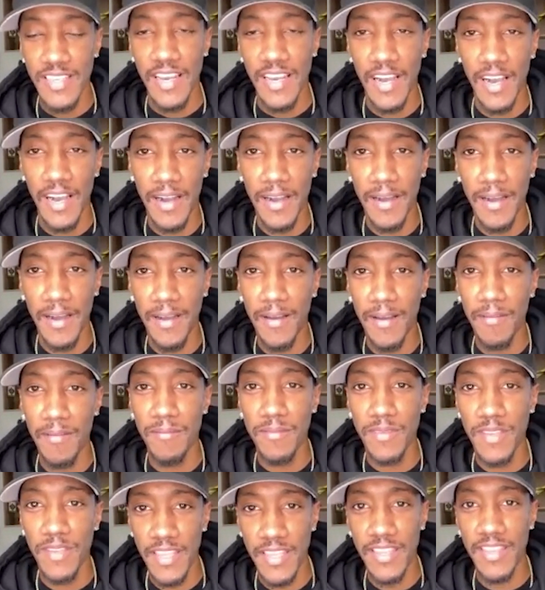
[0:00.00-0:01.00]

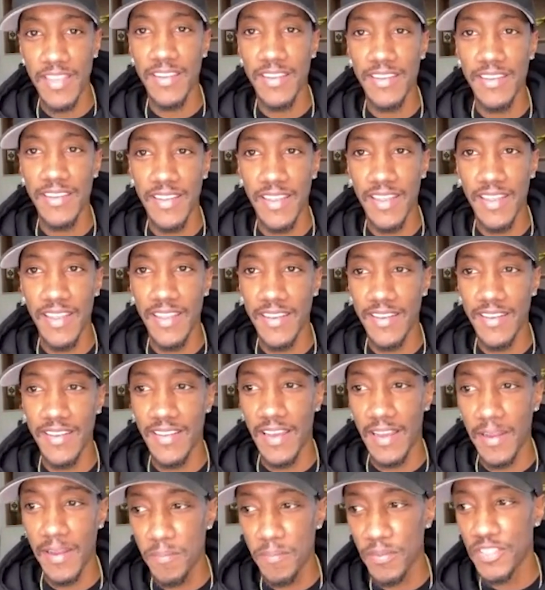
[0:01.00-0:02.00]
and
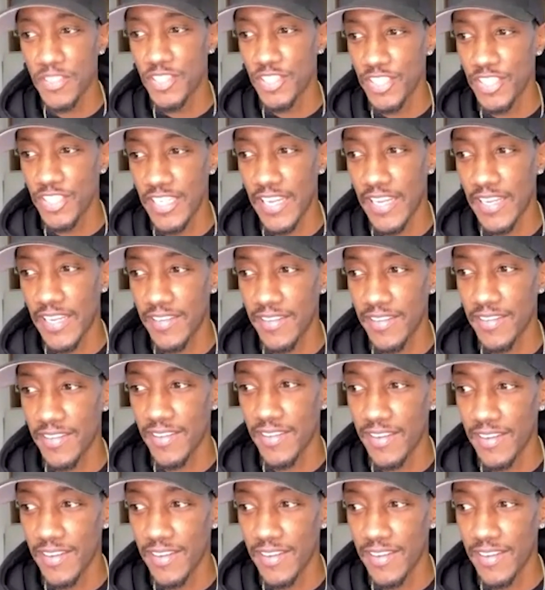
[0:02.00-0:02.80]
I appreciate